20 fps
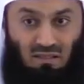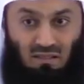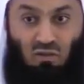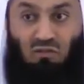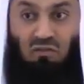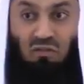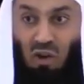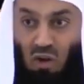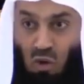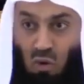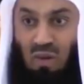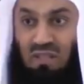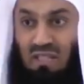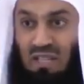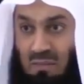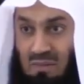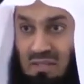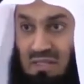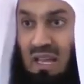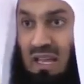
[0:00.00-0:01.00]
You follow what
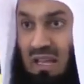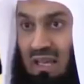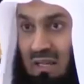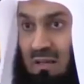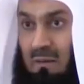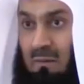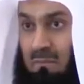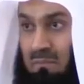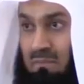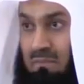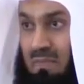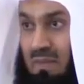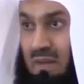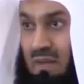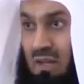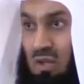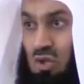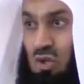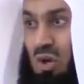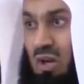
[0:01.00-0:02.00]
I'm saying?
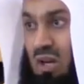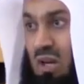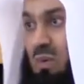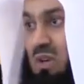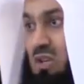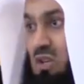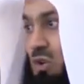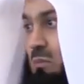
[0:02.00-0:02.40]
Surely we